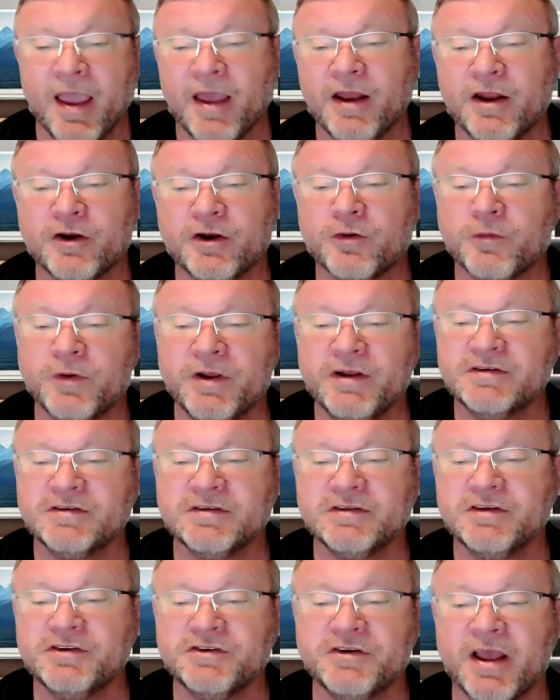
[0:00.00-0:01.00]
and
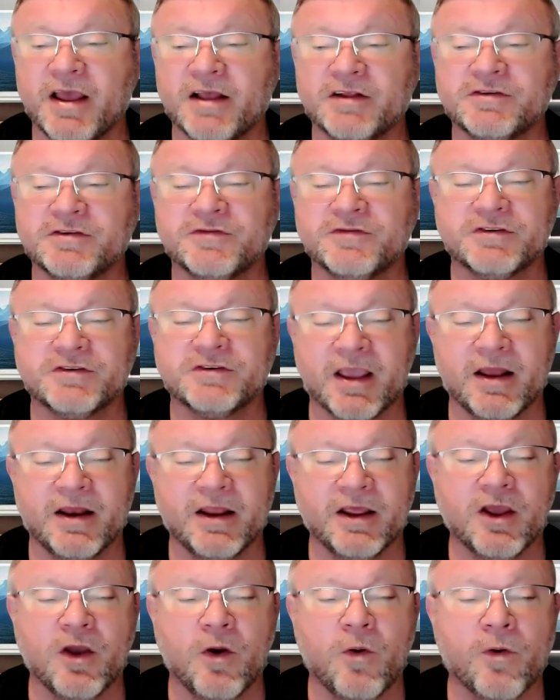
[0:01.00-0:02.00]
increases the chance of
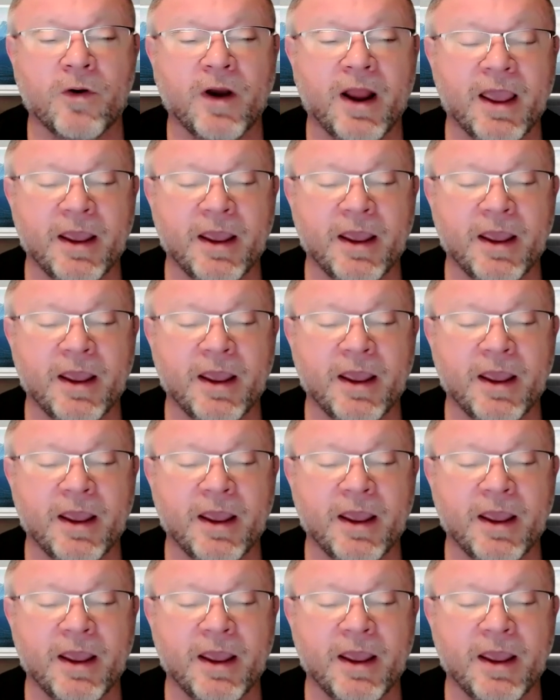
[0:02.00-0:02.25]
skidding or